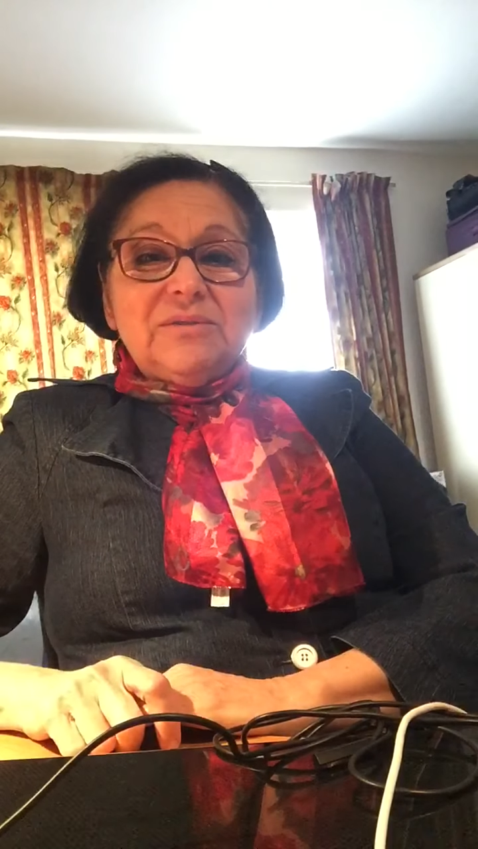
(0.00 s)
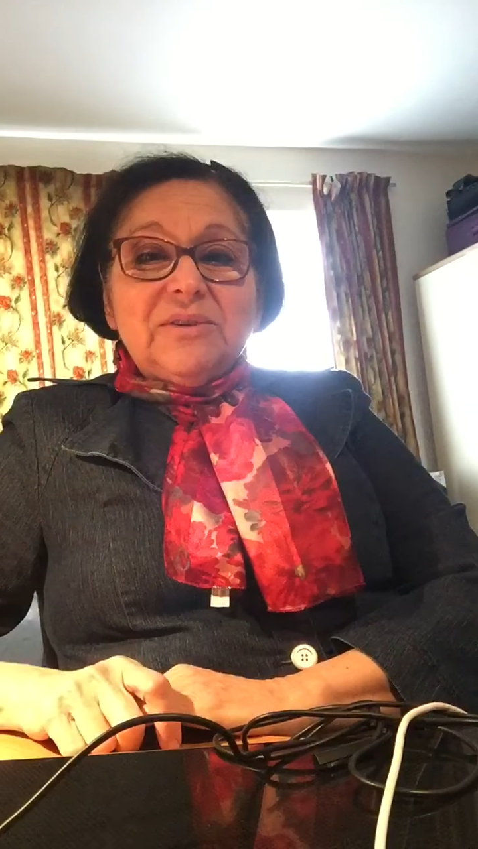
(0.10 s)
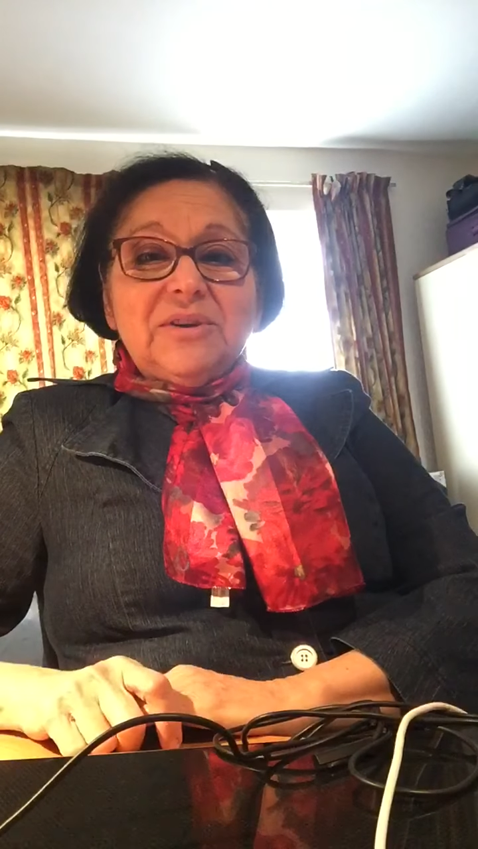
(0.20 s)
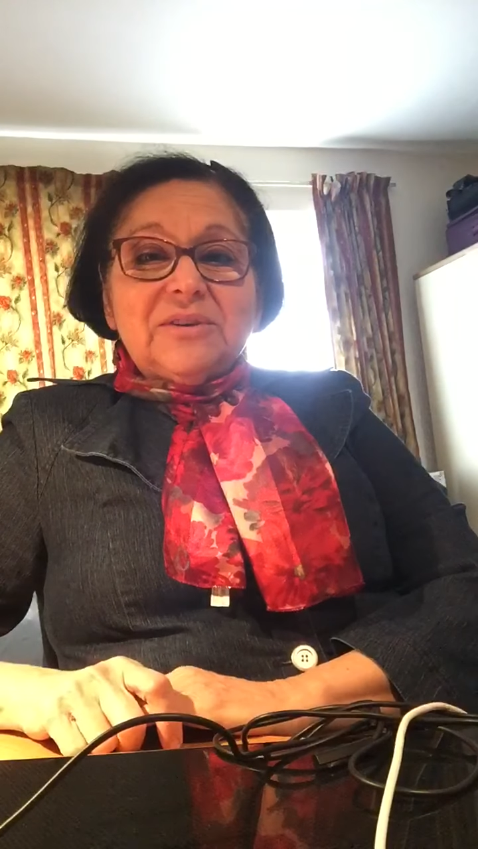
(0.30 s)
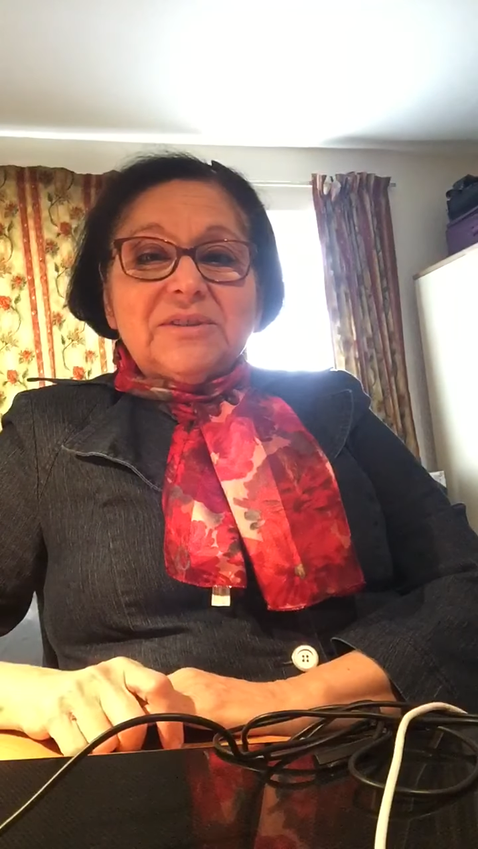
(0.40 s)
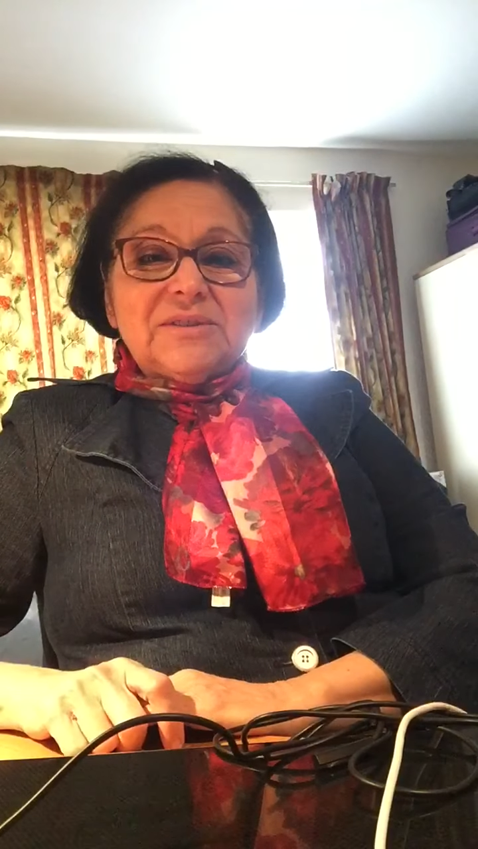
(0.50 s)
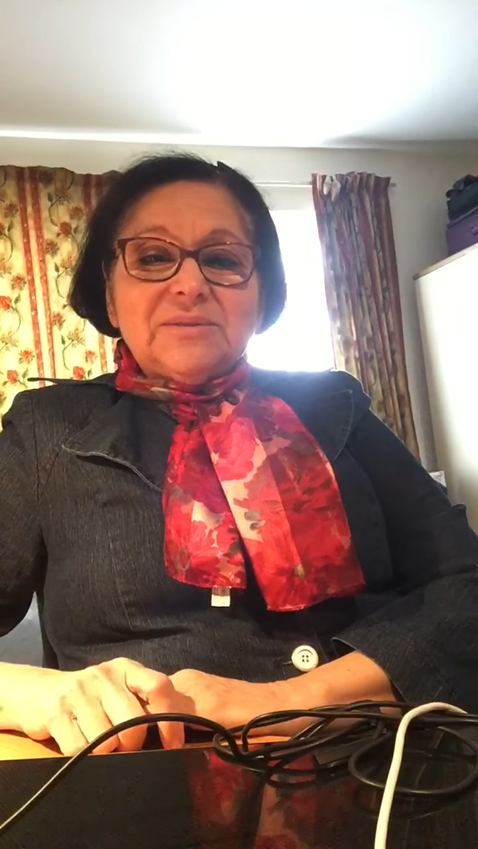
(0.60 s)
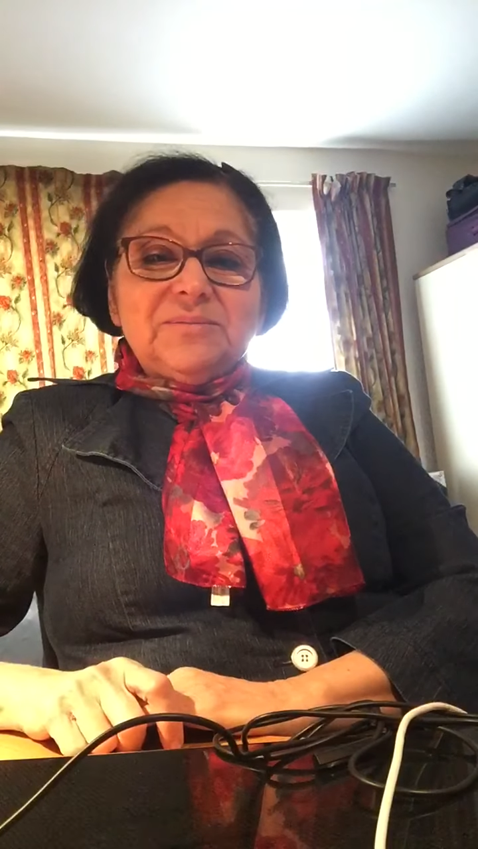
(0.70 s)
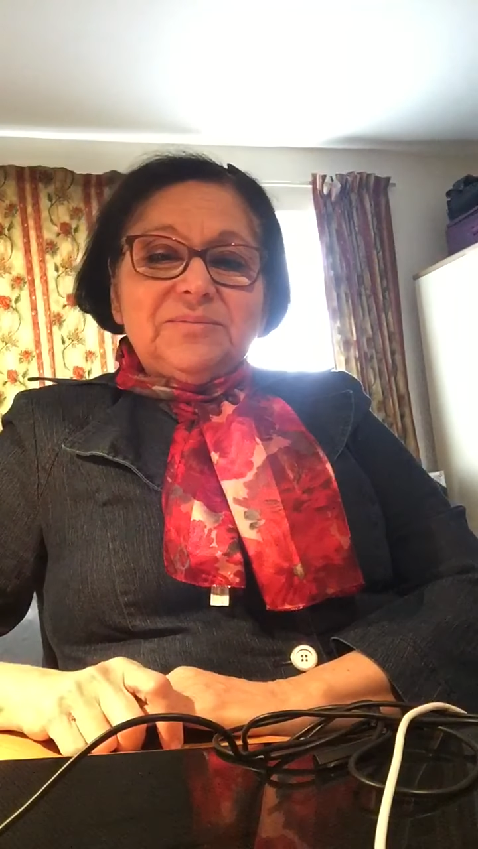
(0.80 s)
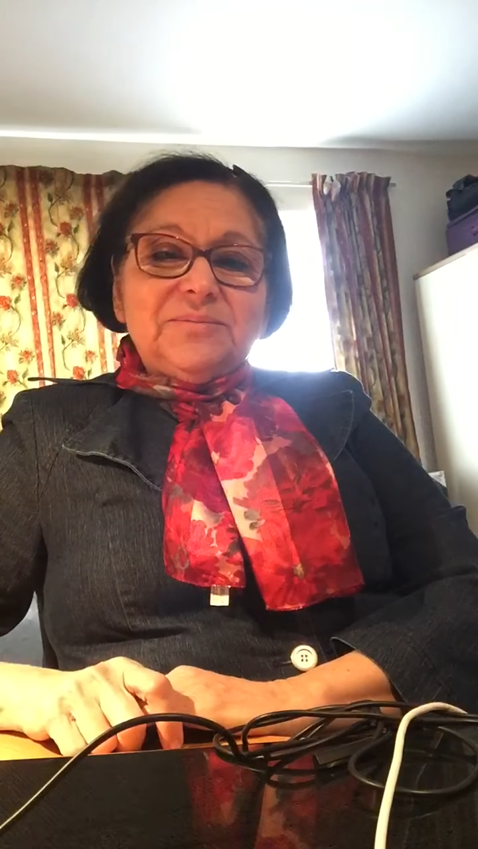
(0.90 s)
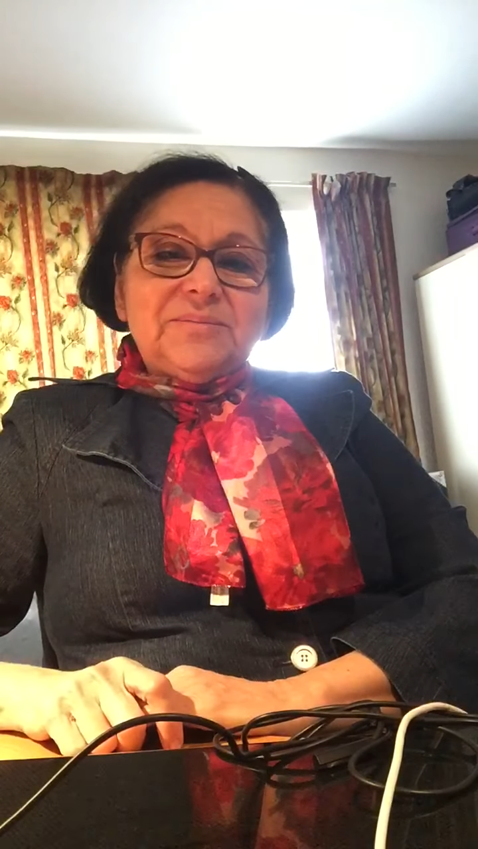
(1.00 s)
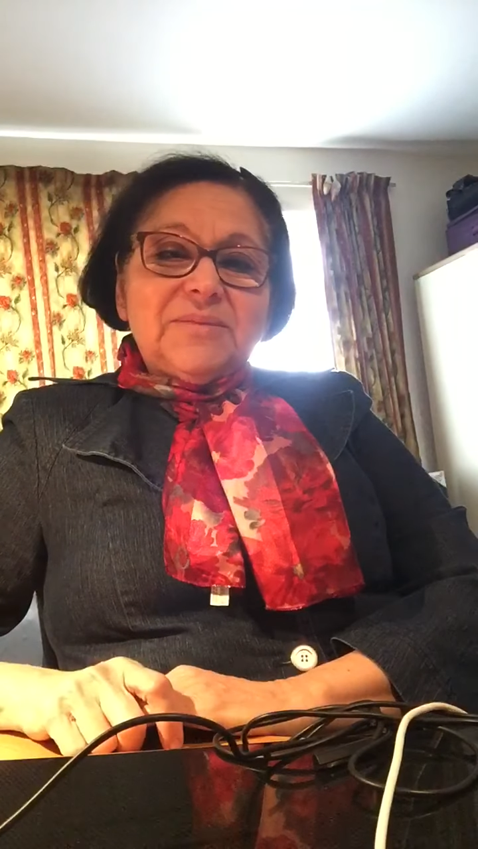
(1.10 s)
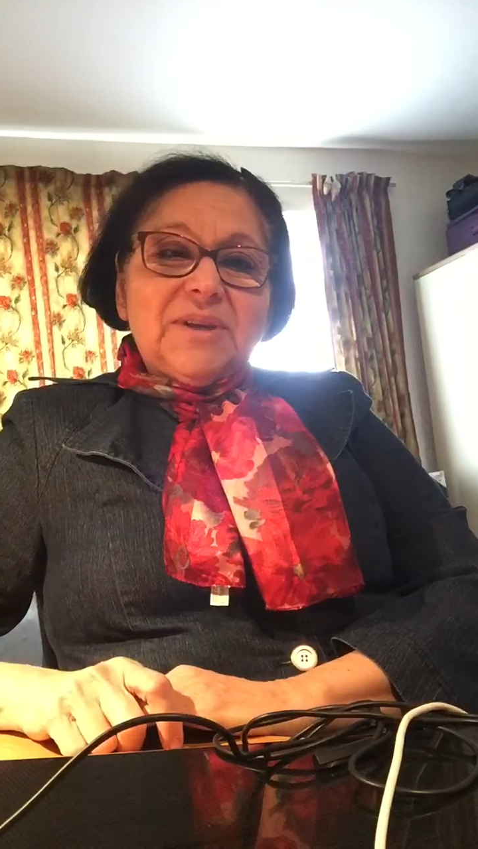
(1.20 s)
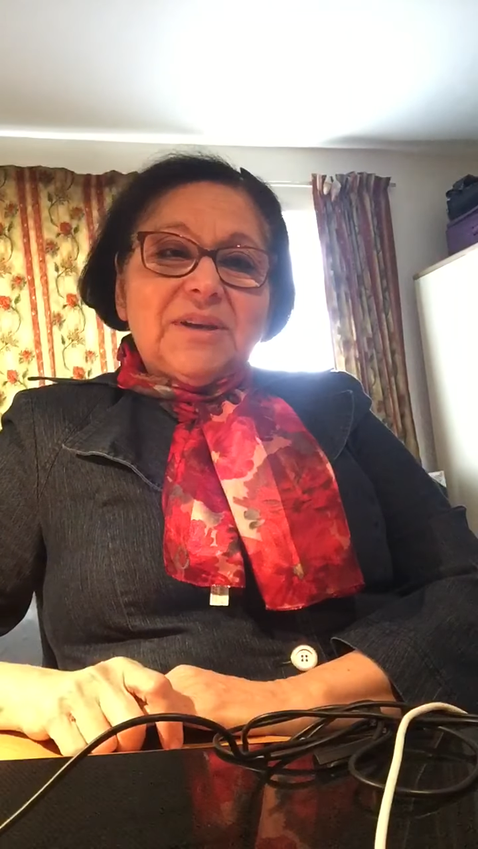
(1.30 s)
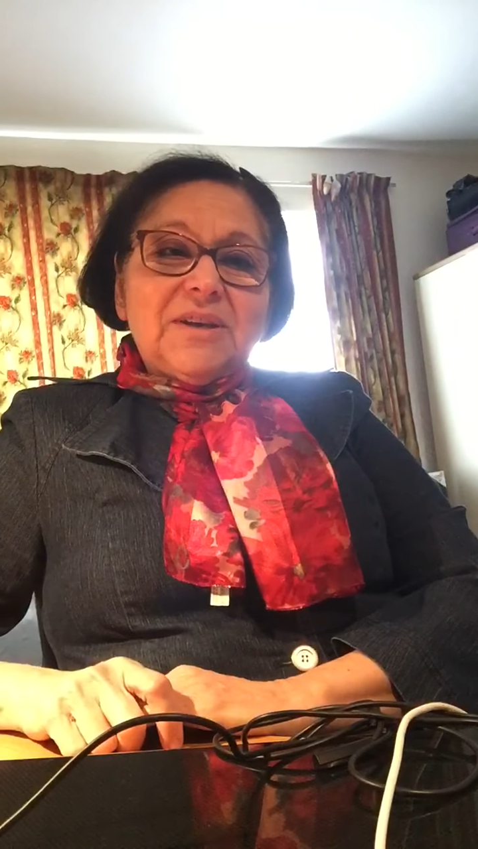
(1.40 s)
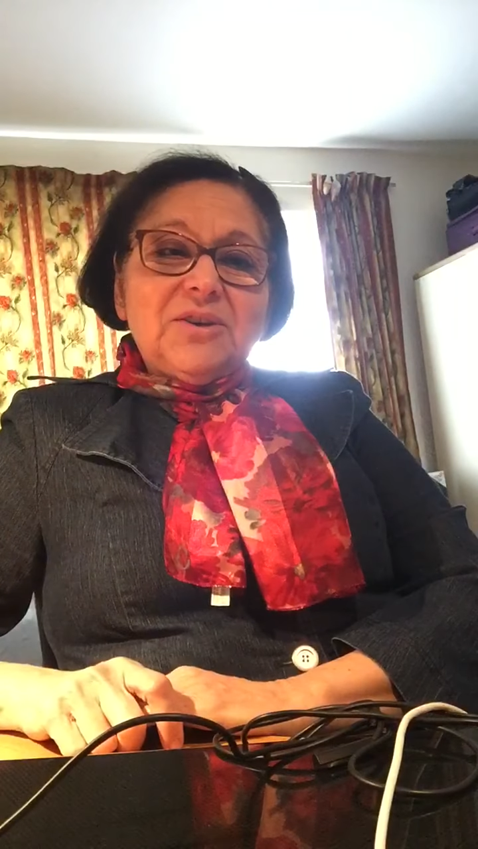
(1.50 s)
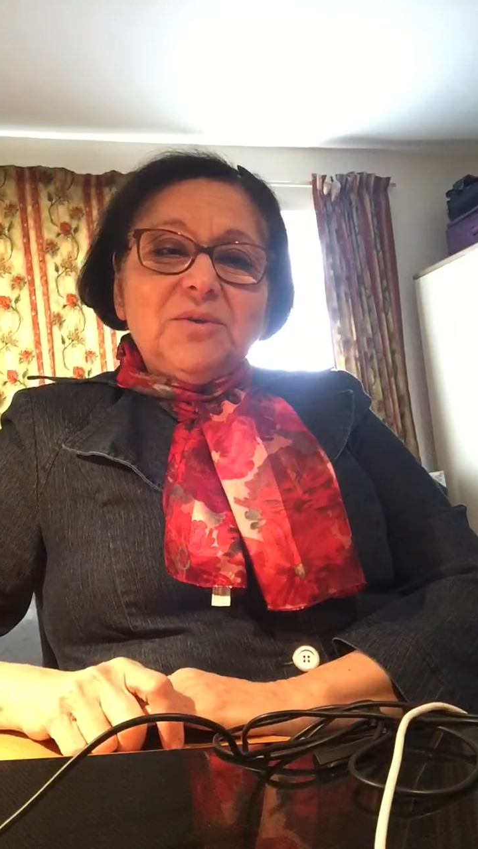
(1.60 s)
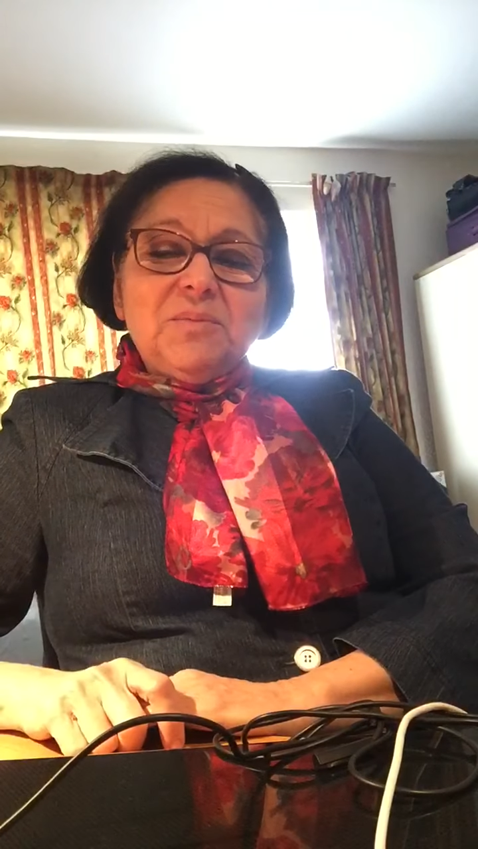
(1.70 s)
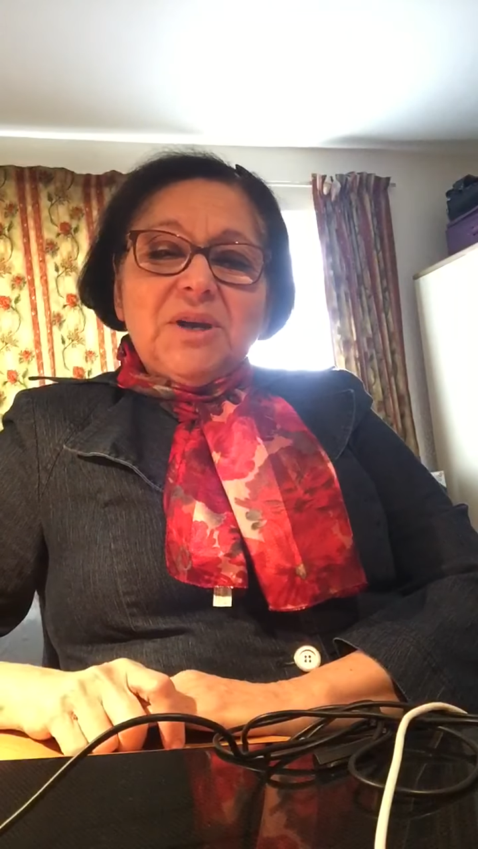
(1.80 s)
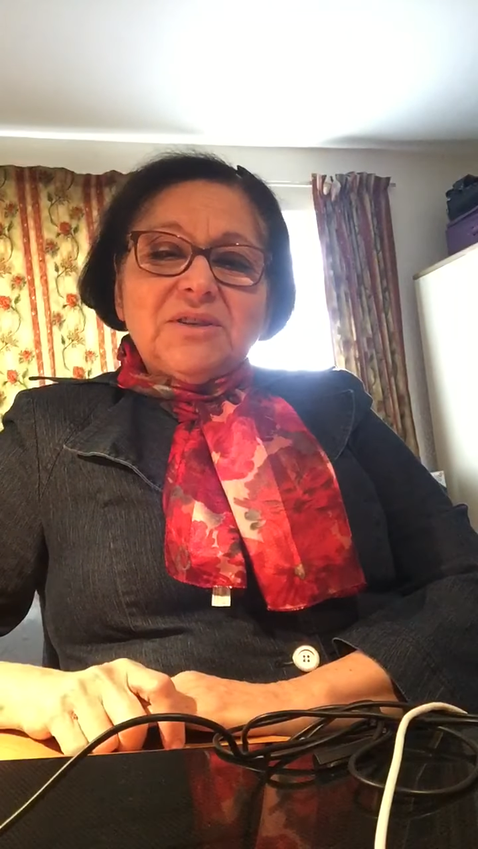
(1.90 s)
virus. Can
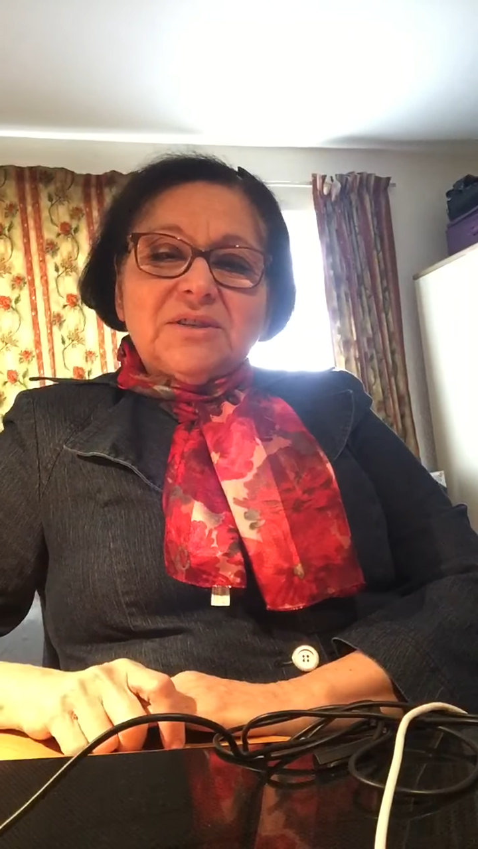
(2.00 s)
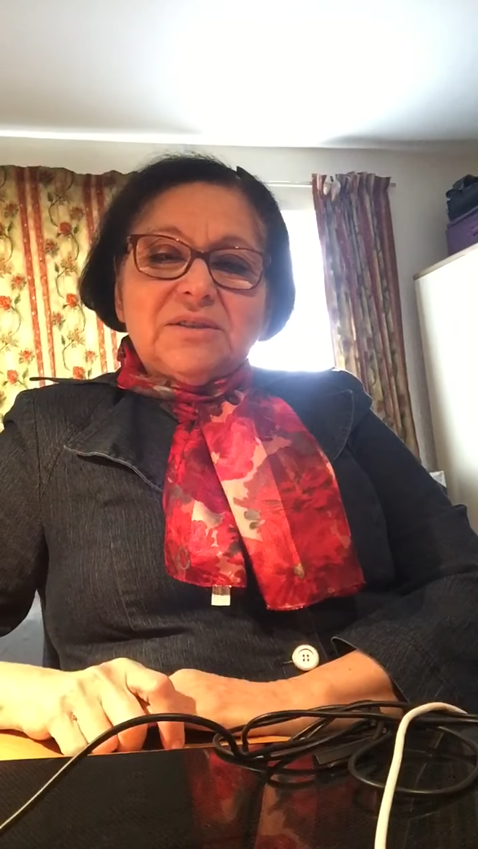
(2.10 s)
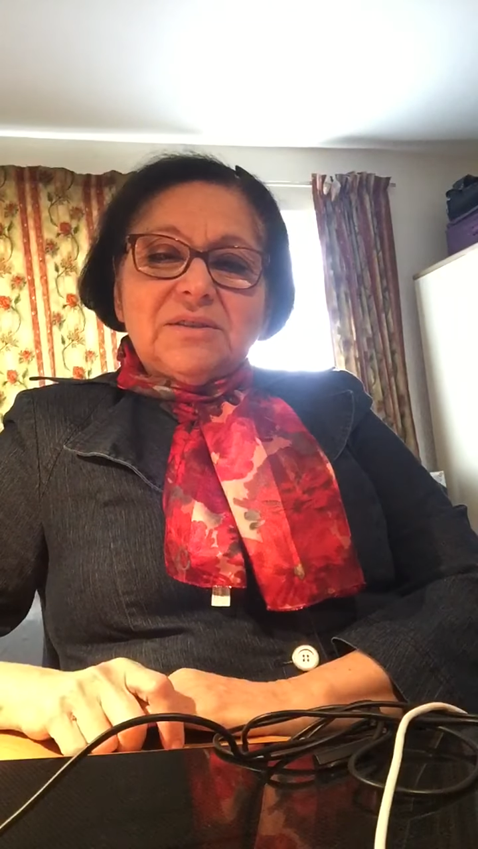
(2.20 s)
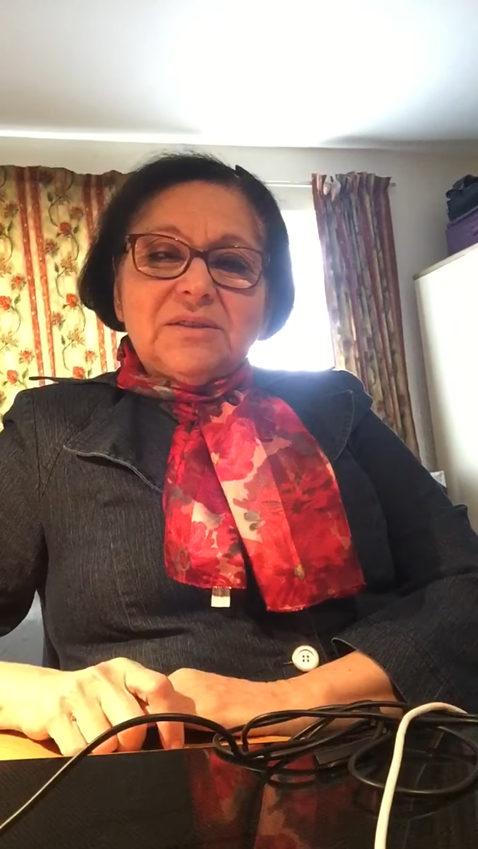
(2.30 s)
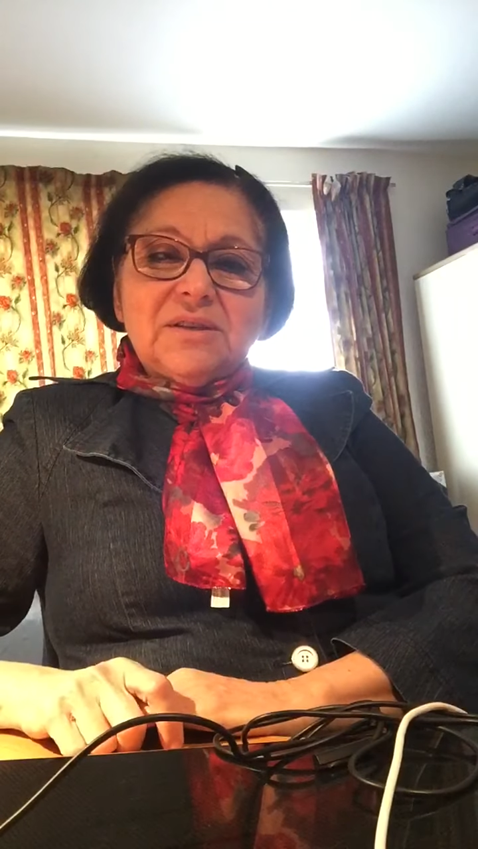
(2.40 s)
you imagine?